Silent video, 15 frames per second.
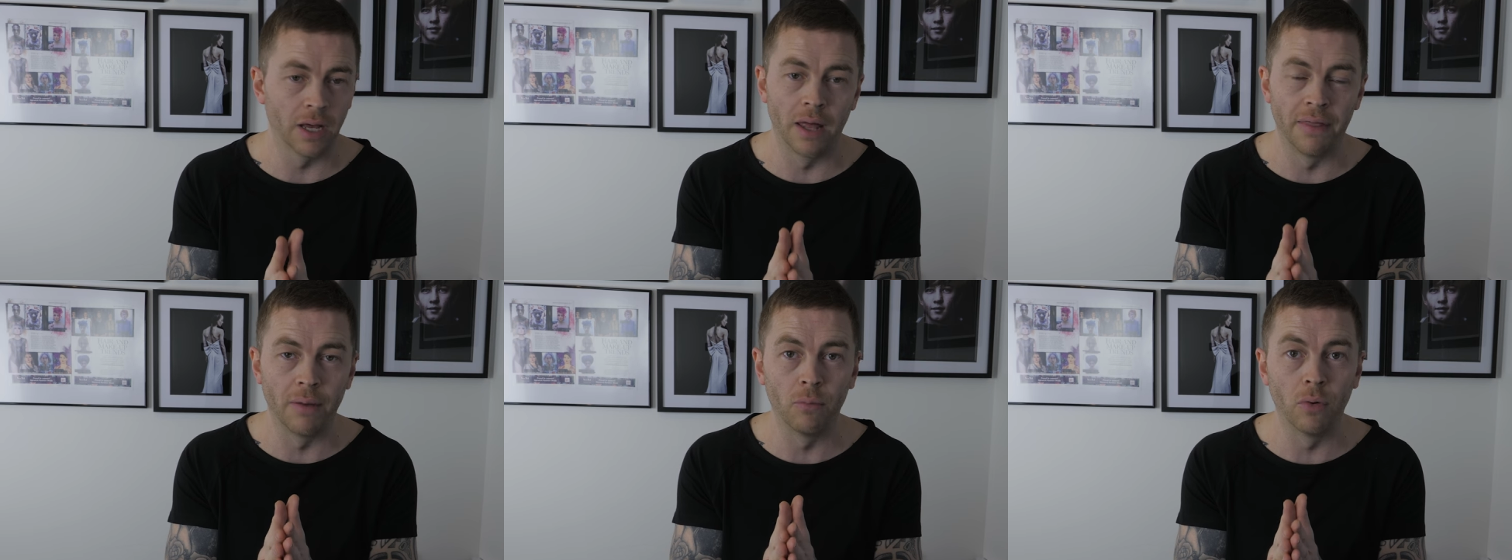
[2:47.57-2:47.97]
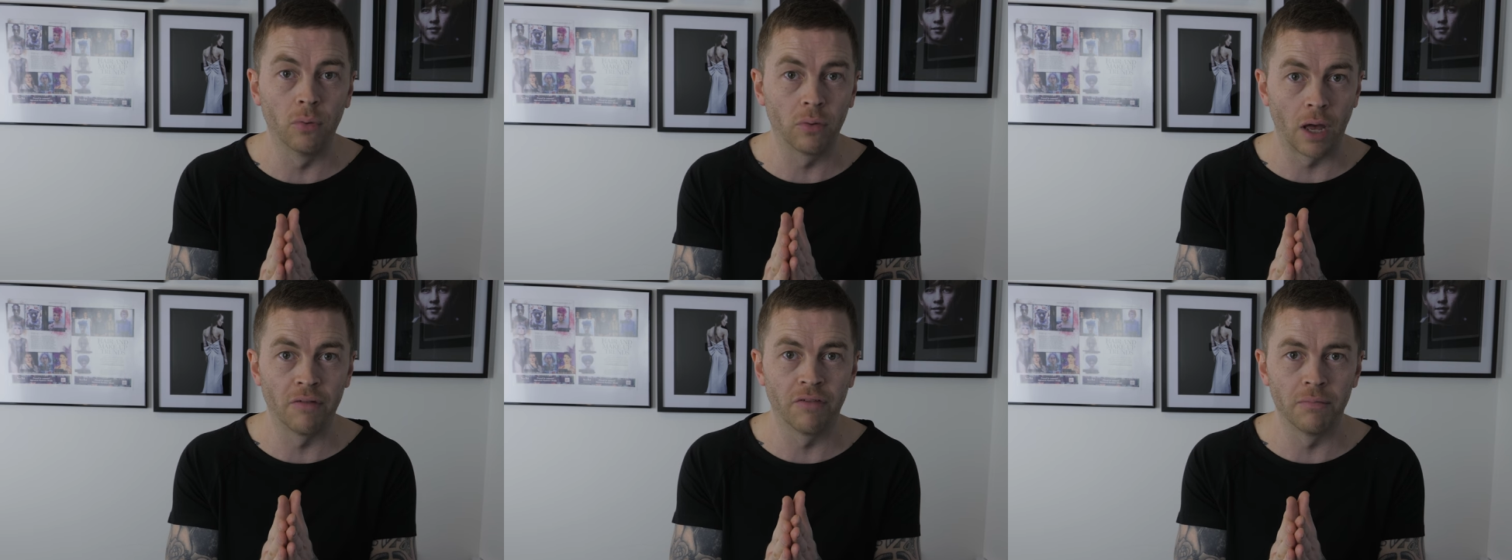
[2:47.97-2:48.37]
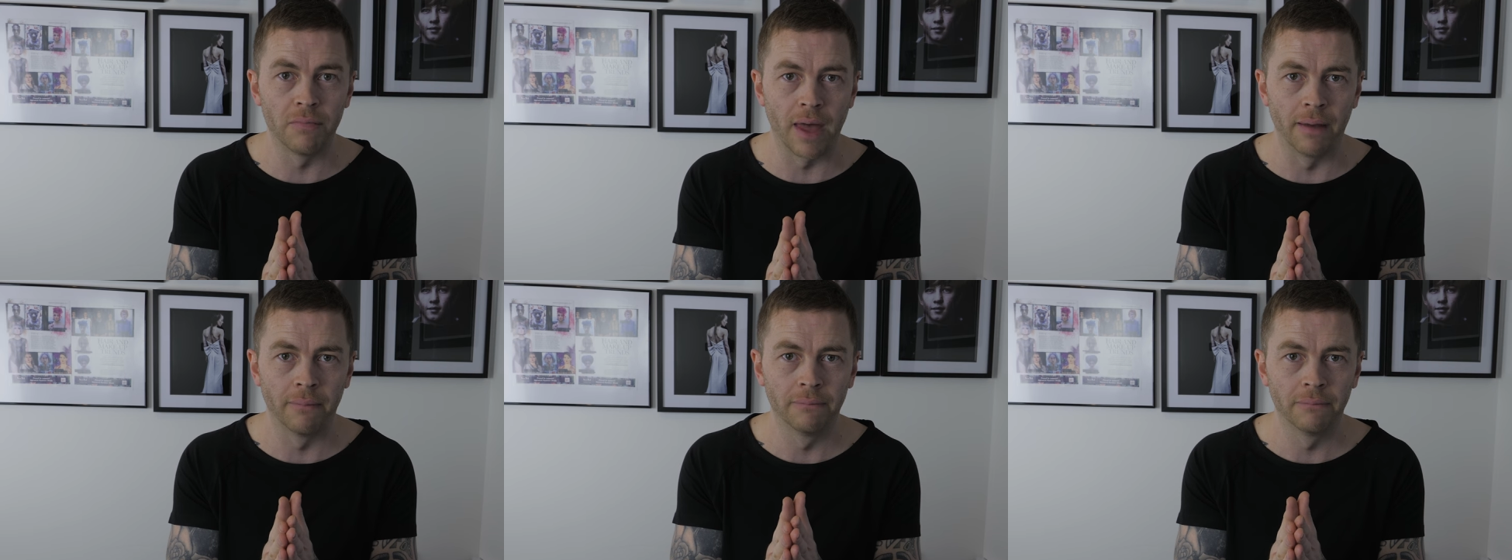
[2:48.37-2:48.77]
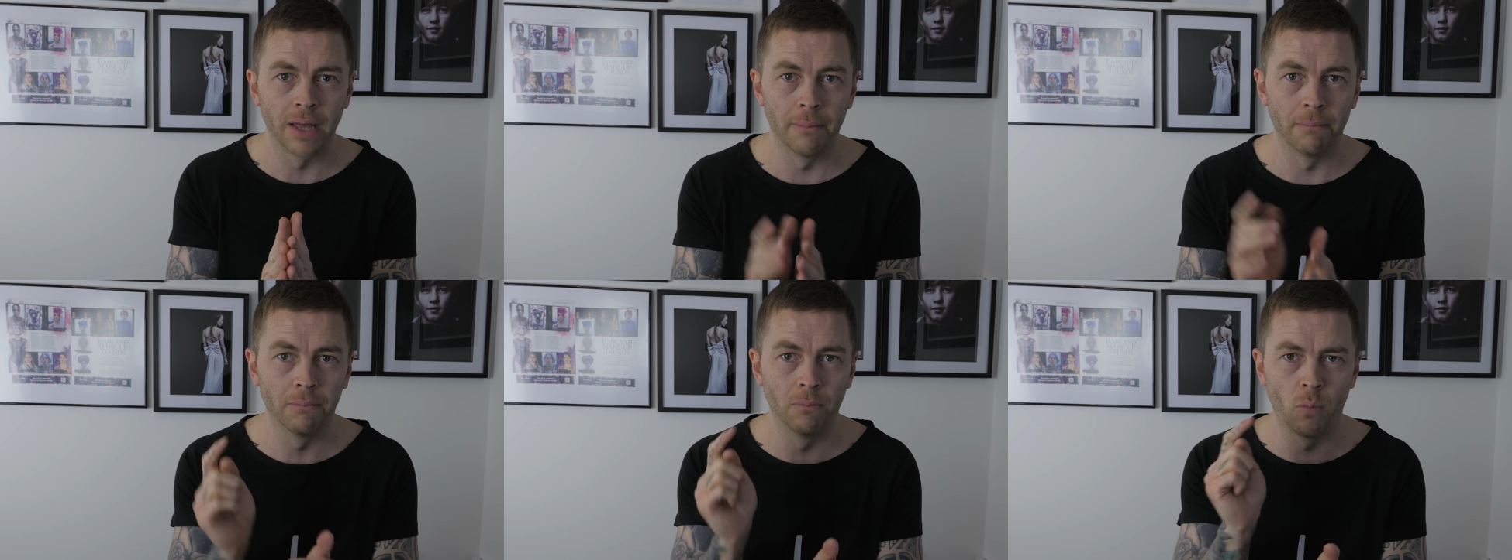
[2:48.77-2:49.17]
and then we'll go from there.
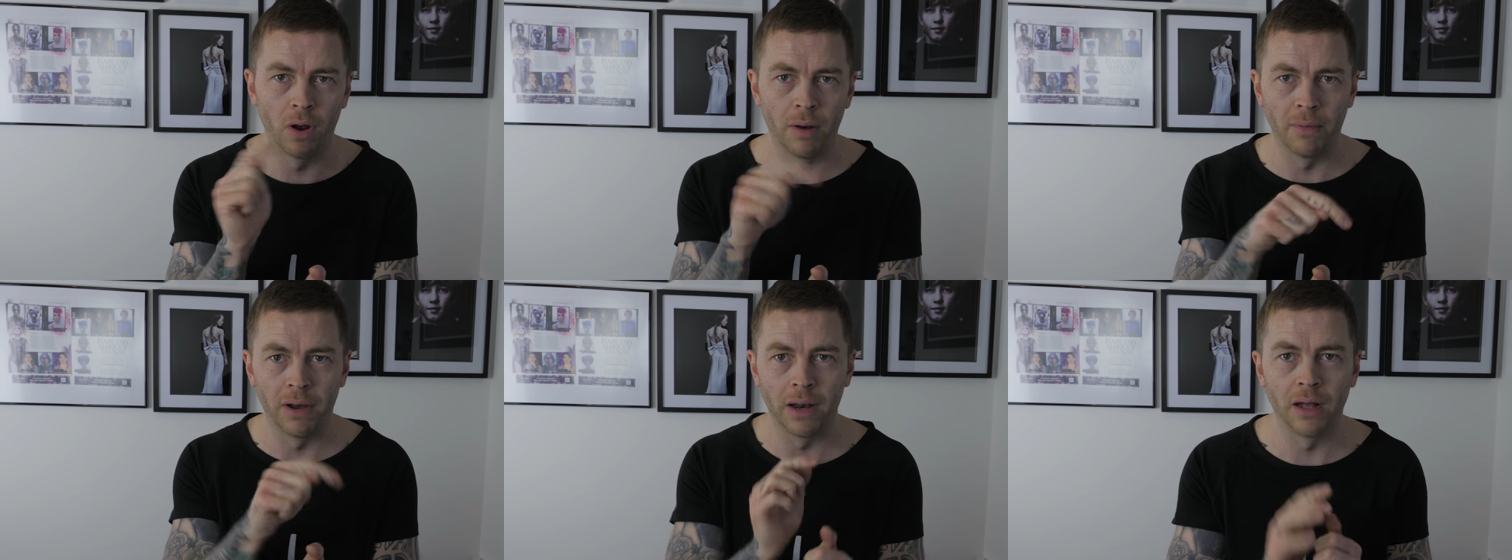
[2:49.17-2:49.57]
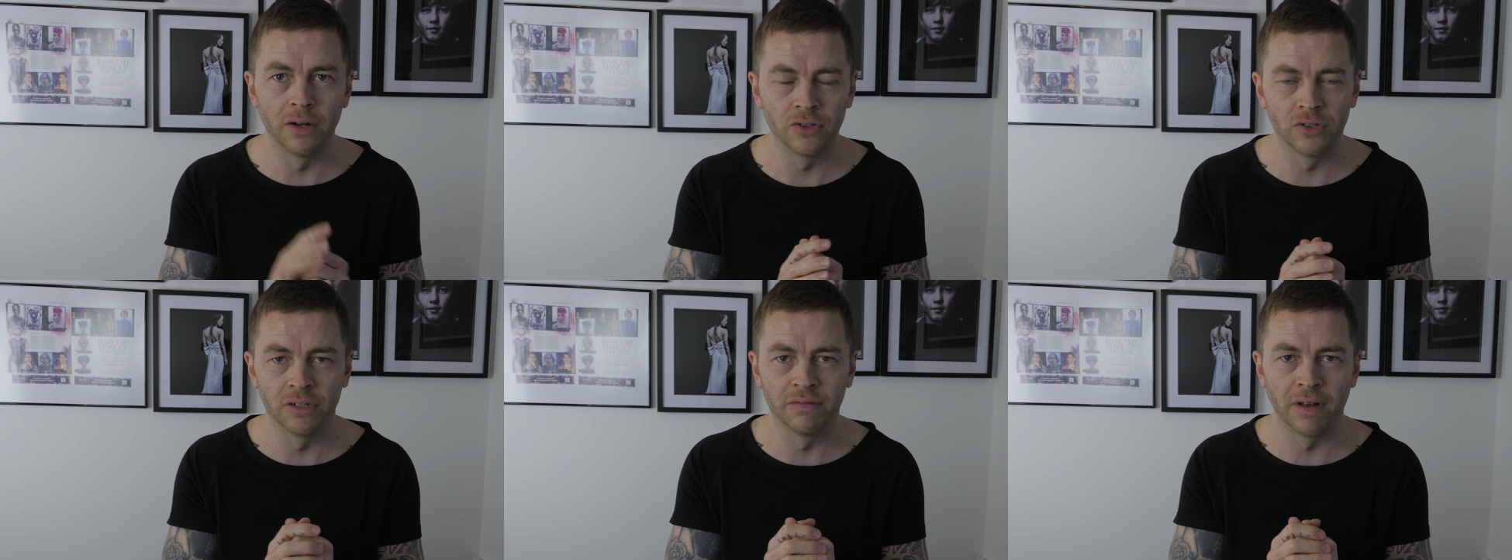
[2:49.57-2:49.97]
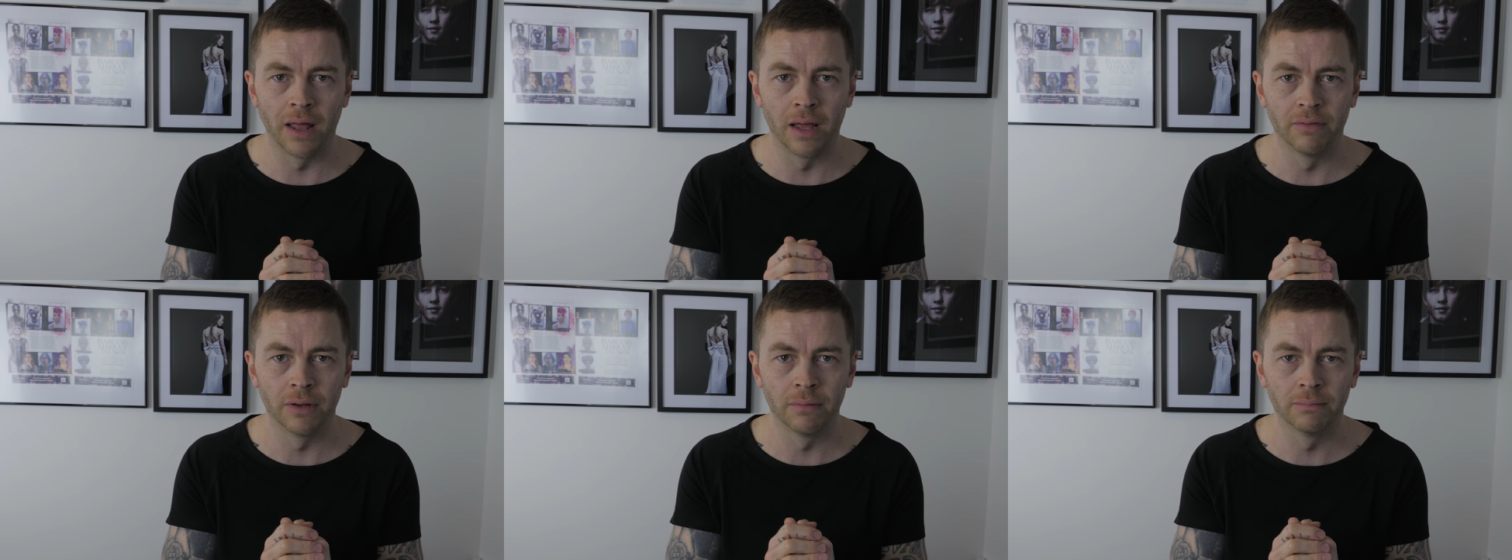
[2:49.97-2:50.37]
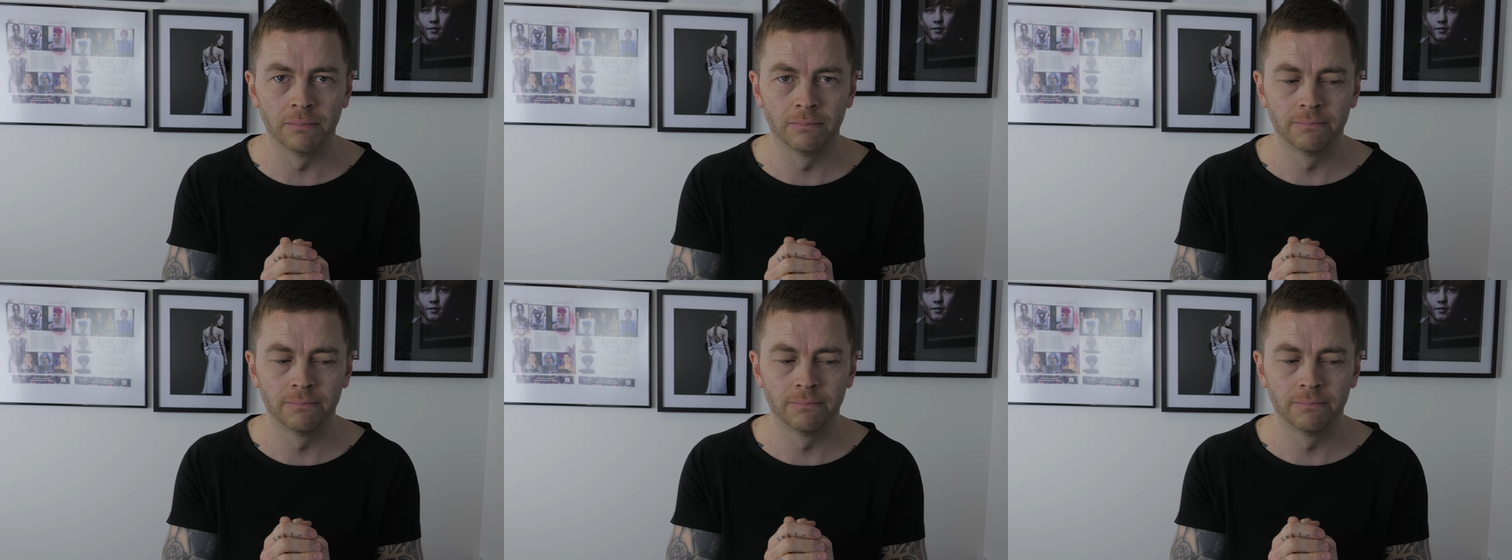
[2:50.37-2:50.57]
And one of my lights just fell over.